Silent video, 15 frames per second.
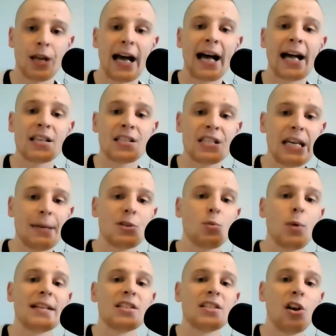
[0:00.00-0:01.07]
as teams
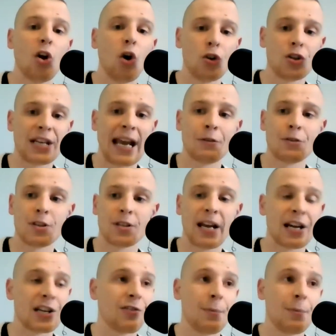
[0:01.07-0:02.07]
went to launch counterattacks,